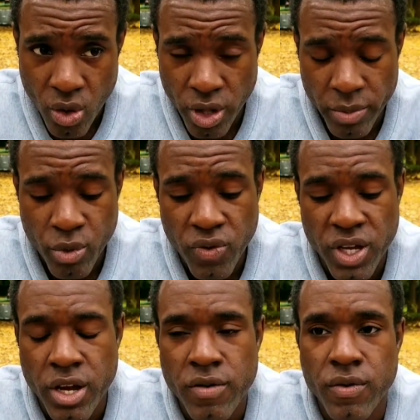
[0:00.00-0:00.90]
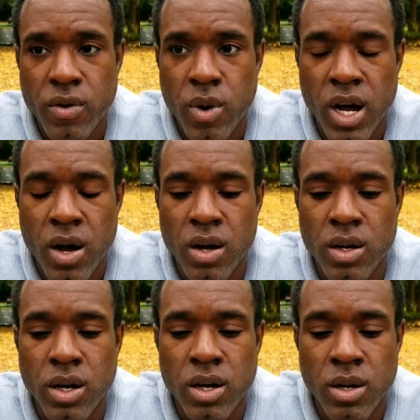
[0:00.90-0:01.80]
or like moving here for a
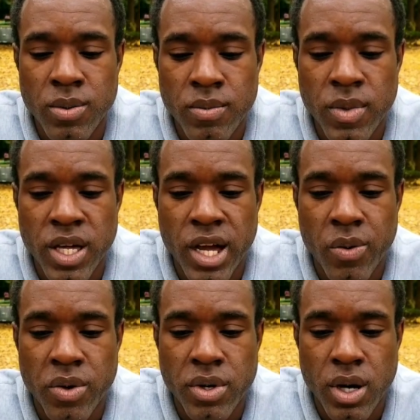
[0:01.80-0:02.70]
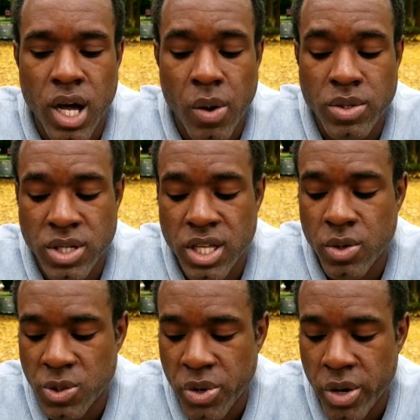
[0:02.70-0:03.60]
while. And I would say
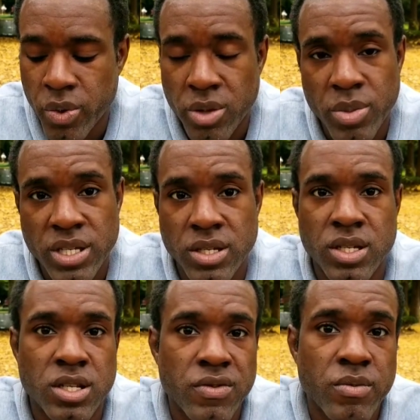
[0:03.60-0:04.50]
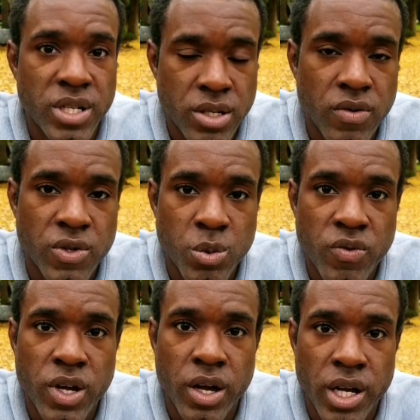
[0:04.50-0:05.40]
it was probably one of the best things I did for myself was
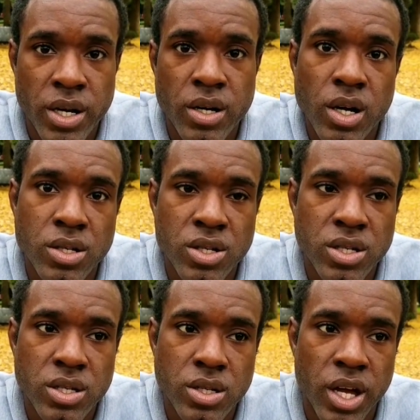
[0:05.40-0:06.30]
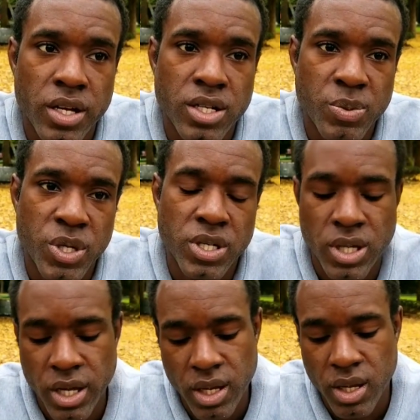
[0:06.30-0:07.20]
moving out here. And just
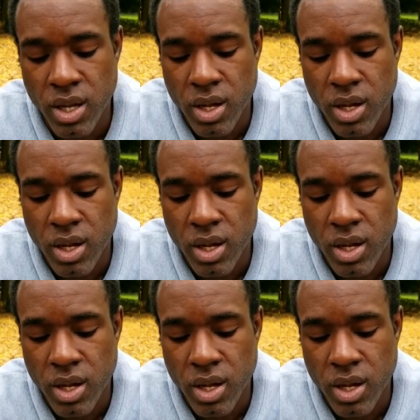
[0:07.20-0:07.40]
because like